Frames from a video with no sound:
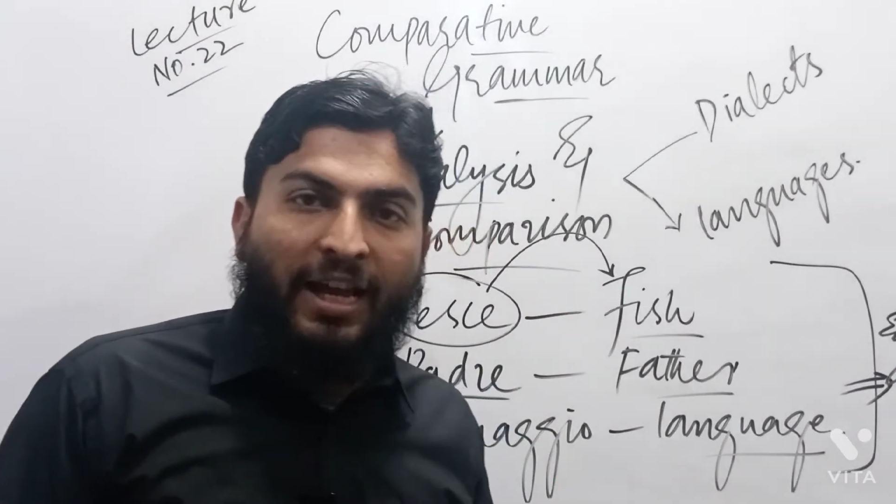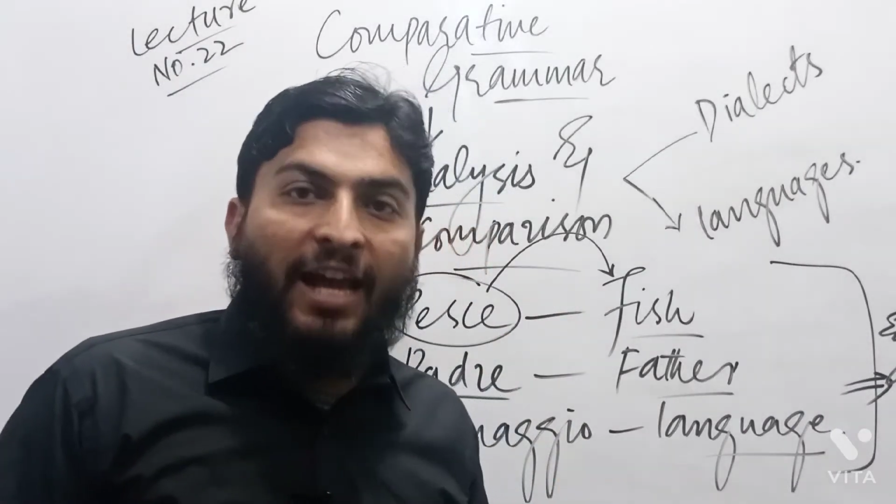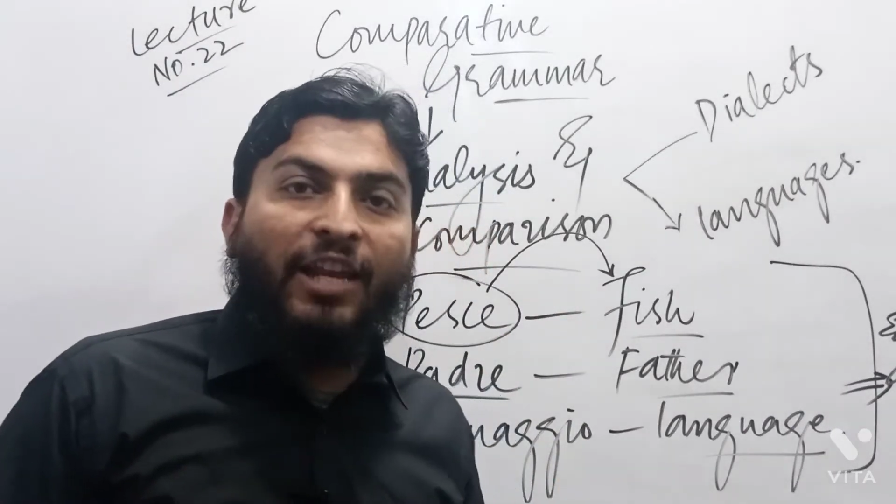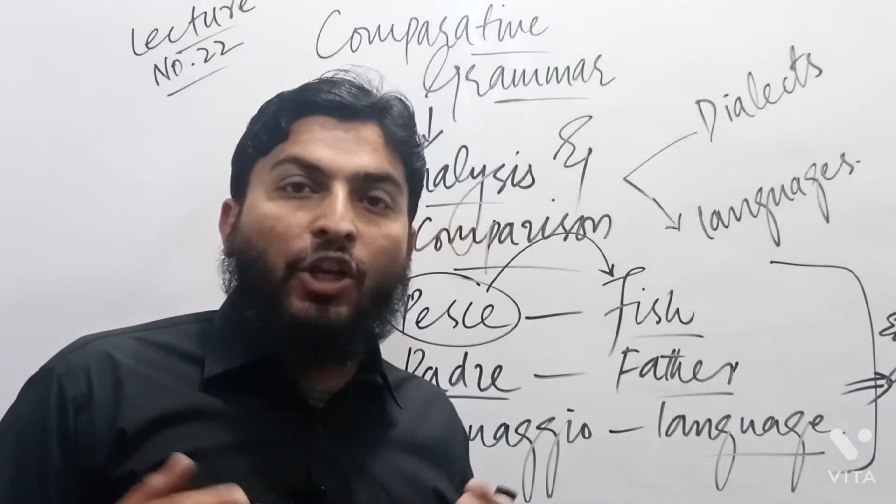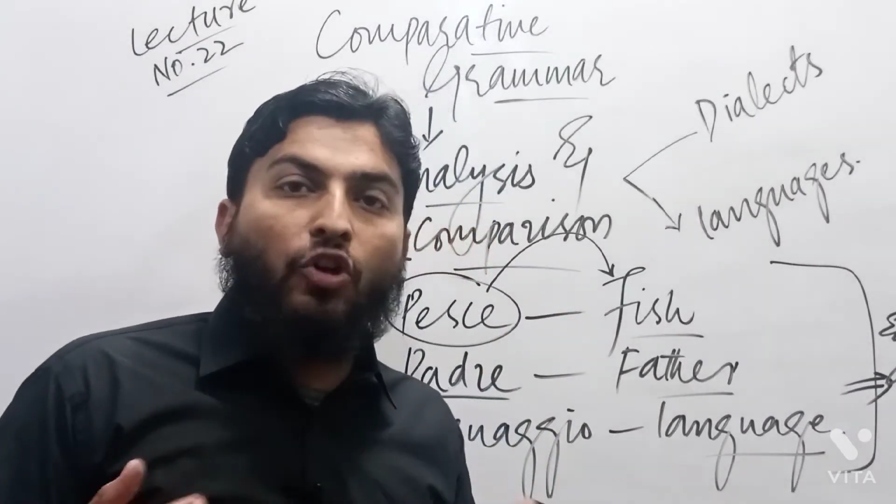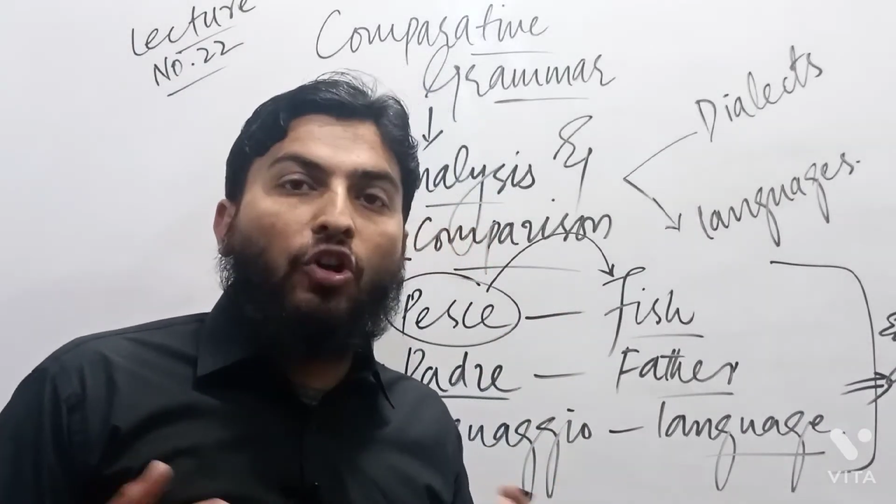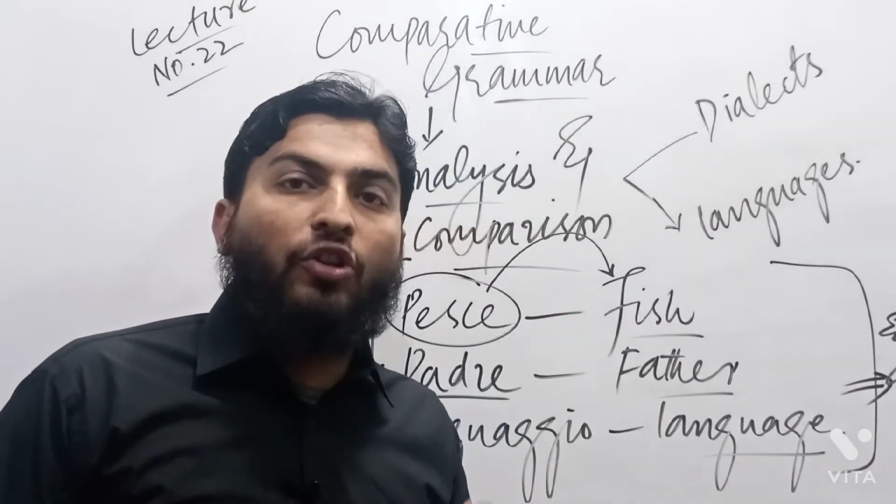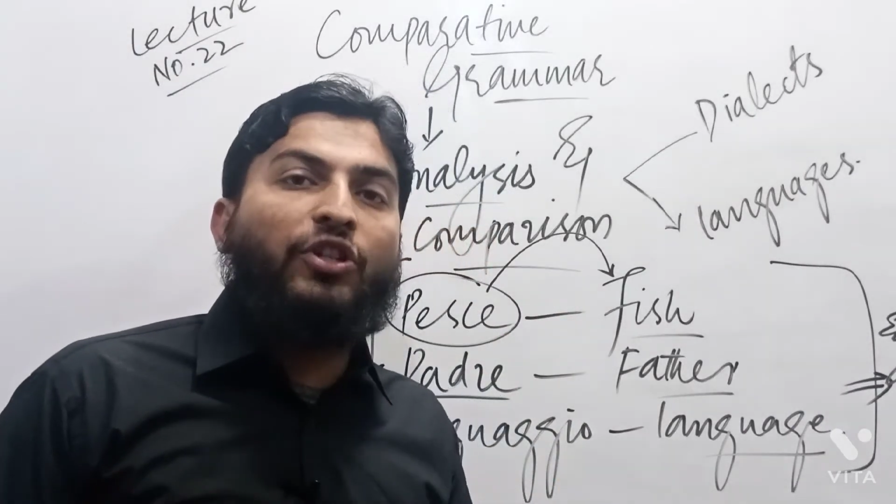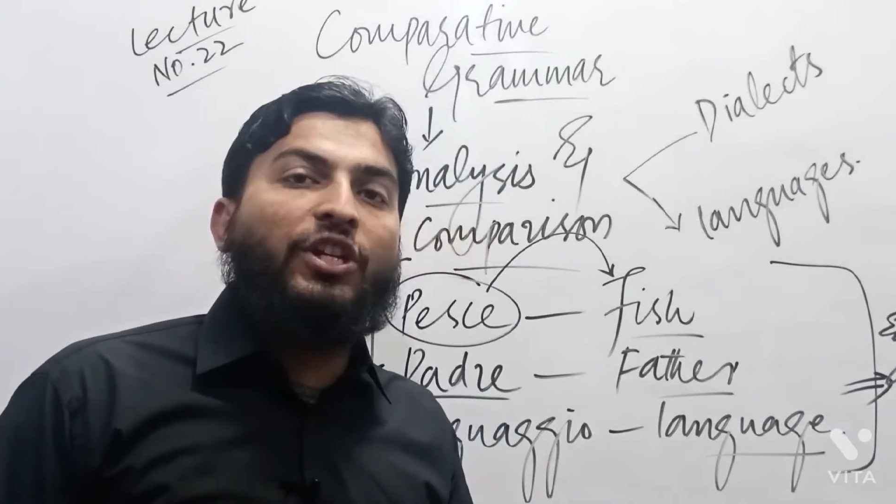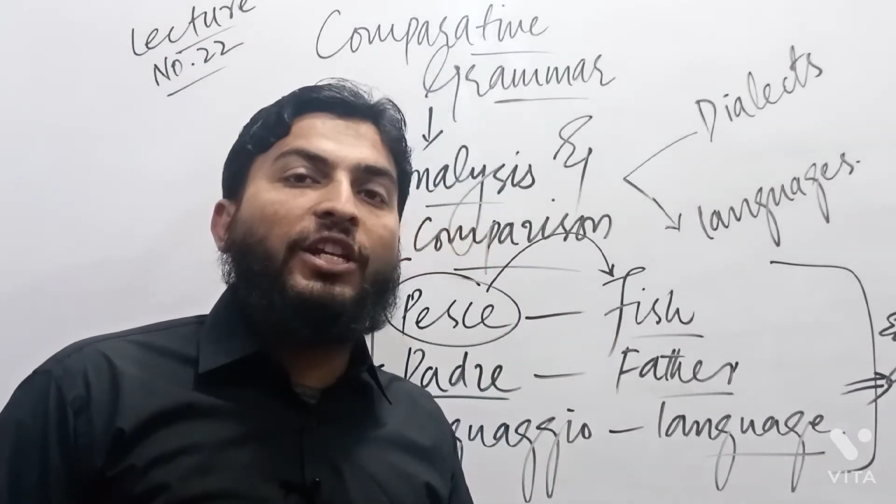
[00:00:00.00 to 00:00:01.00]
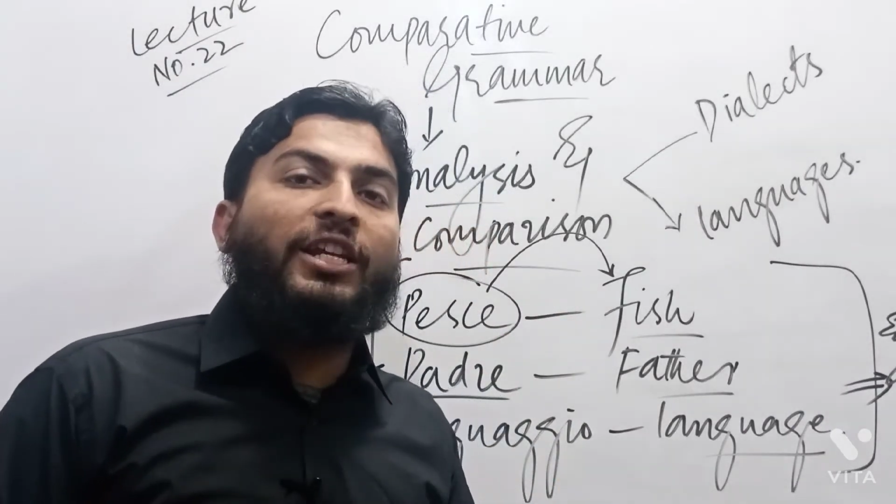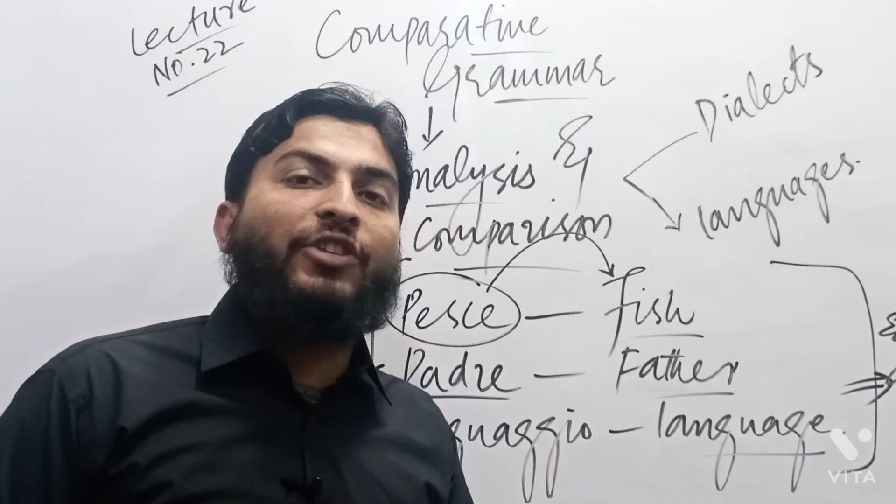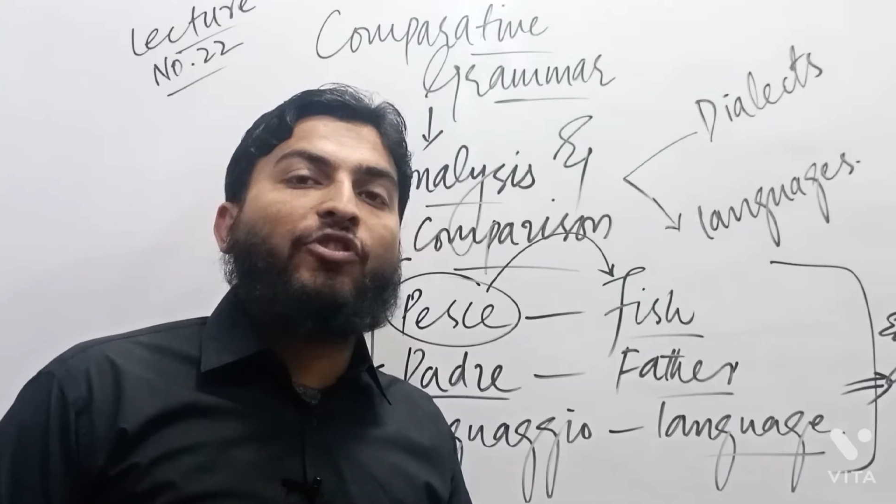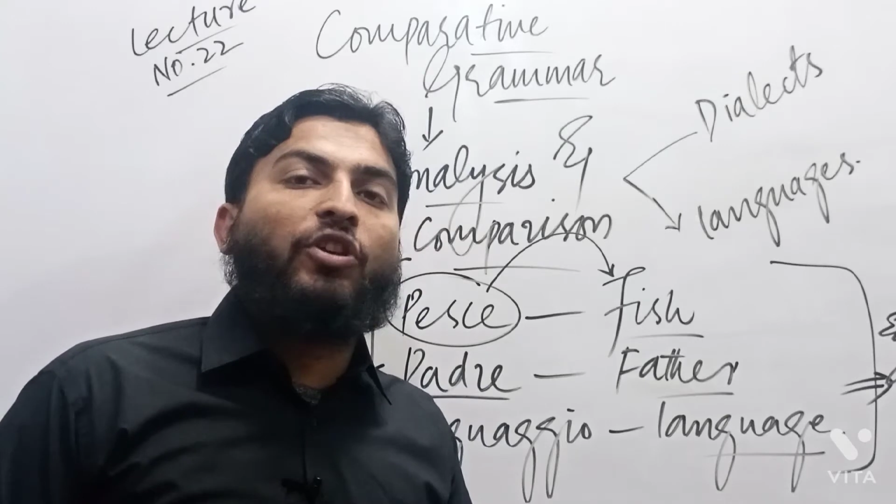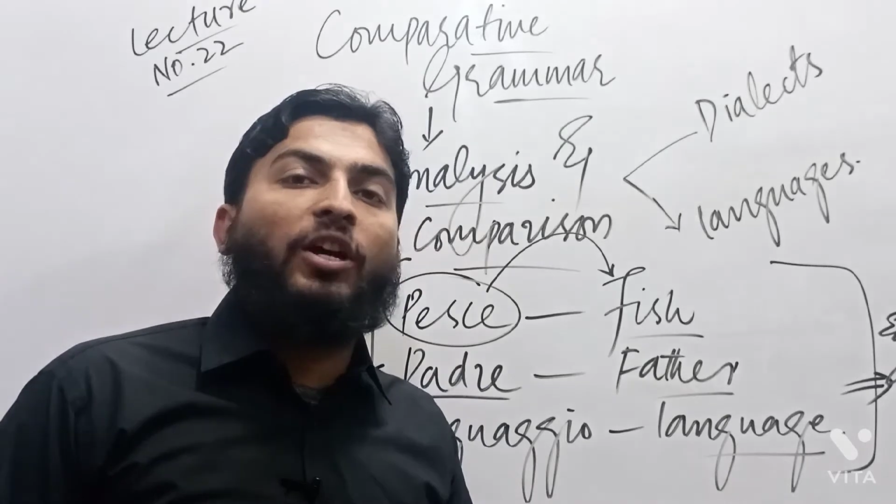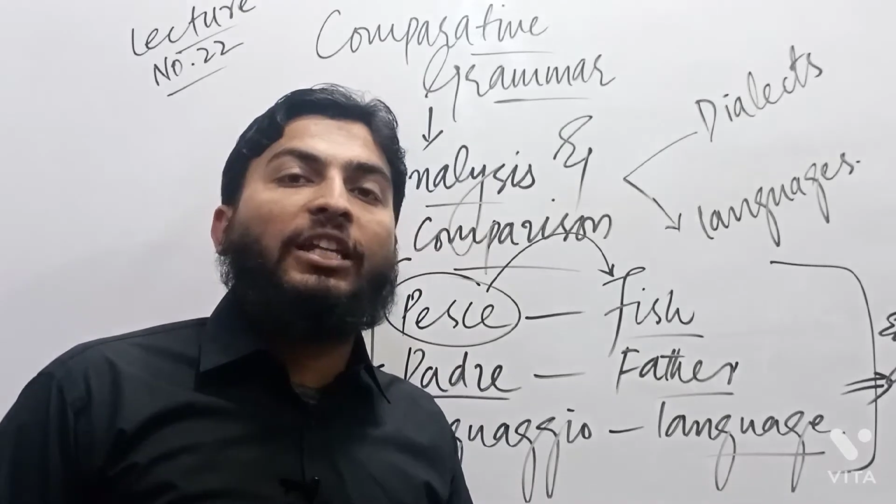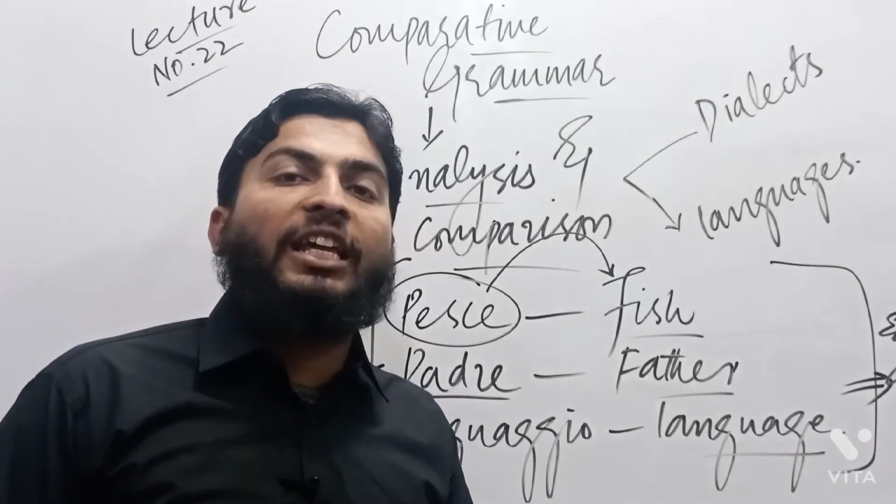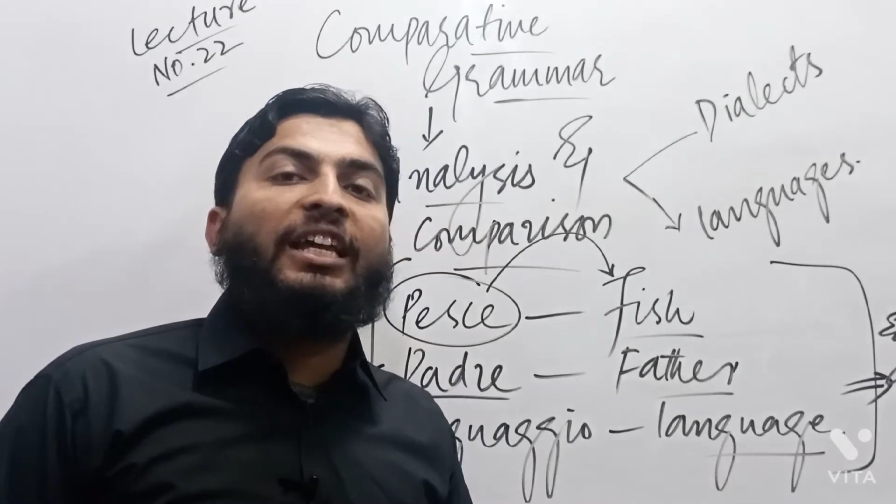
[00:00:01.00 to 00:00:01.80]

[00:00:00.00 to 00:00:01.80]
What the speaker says: An analogy is called the